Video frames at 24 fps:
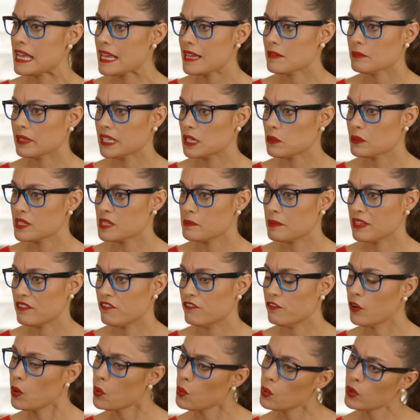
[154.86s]
same like it was
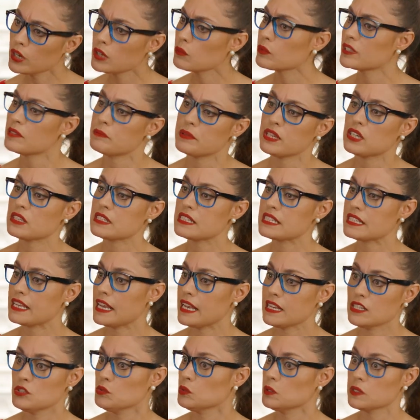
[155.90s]
before? Will it be on
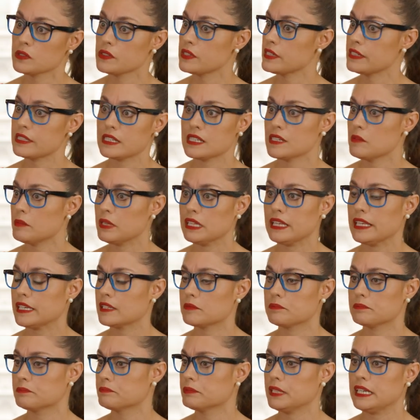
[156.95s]
schedule? Or is this gonna be
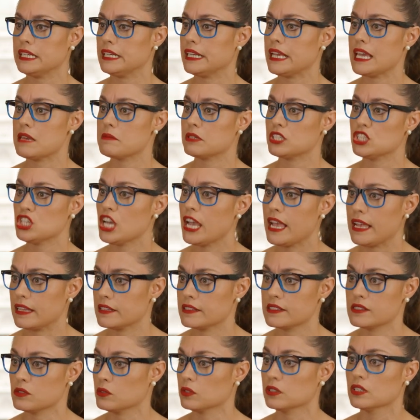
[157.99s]
like playing a game of
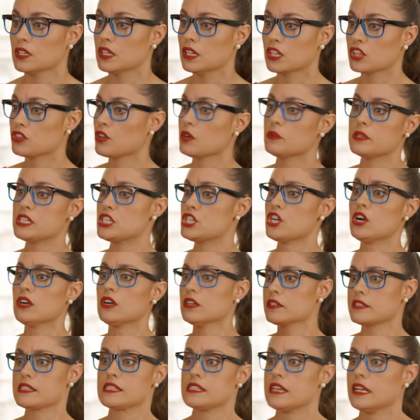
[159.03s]
chance or throwing
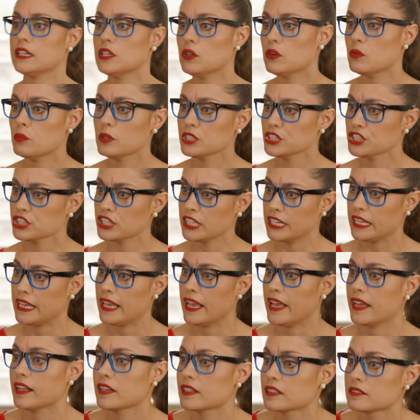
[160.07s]
darts and not knowing what you're gonna
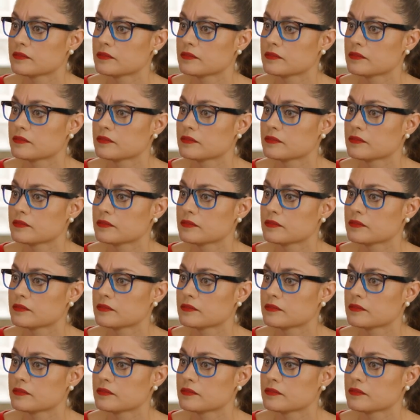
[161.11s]
get?